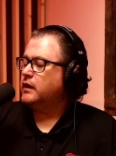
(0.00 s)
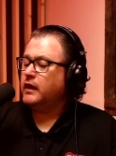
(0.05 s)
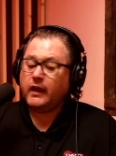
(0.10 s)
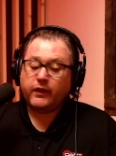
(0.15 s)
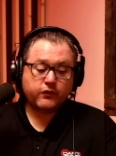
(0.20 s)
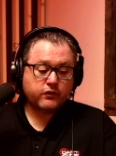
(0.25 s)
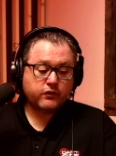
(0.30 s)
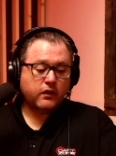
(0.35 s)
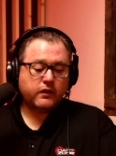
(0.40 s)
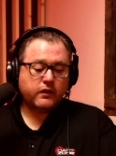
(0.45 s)

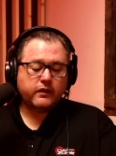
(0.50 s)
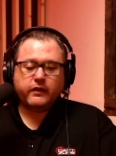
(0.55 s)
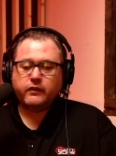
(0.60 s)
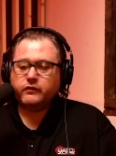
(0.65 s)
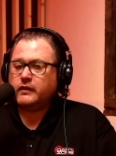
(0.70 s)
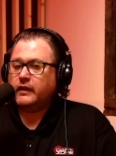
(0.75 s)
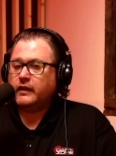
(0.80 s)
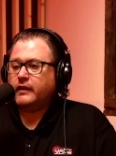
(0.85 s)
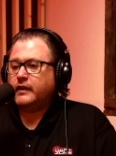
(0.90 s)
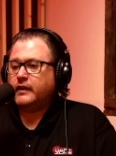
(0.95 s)
and there's
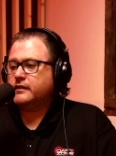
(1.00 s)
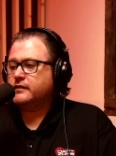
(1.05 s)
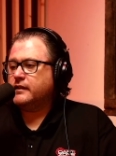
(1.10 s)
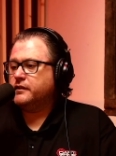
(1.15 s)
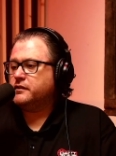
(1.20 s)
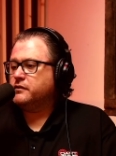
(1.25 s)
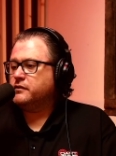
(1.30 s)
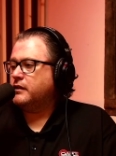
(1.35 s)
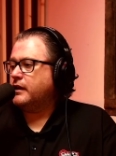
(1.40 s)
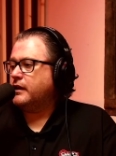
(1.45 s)
not that
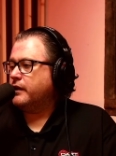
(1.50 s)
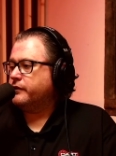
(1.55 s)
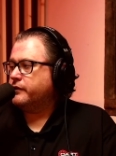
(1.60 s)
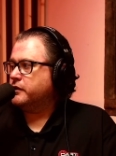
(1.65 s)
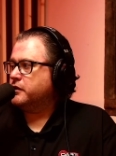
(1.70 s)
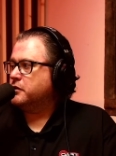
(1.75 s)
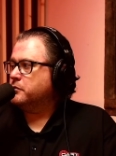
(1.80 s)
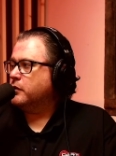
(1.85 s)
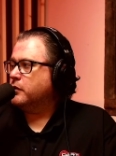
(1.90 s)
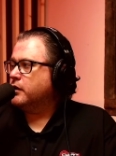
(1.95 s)
accessory out there
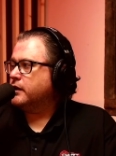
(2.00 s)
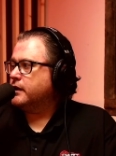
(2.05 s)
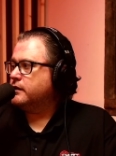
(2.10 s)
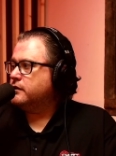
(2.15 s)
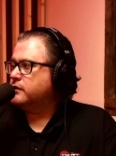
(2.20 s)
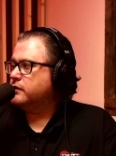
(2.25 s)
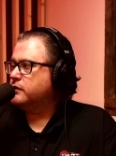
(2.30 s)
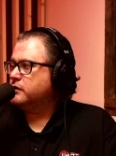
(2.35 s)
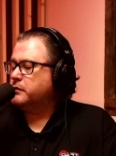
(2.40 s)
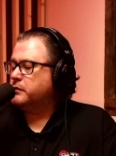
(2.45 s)
in the market
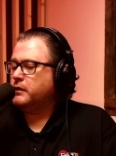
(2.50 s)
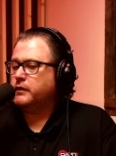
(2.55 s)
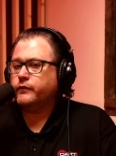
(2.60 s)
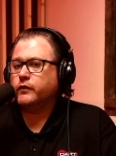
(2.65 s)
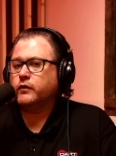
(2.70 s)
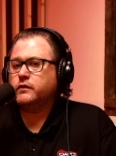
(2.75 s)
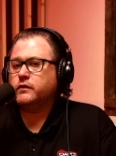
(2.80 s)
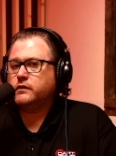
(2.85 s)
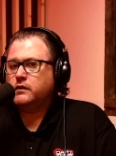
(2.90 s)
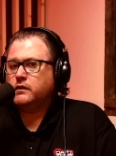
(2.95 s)
too. So it'll be the
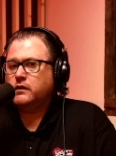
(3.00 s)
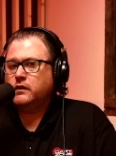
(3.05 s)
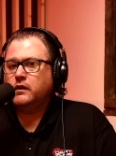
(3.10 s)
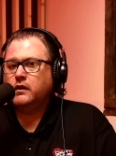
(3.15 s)
first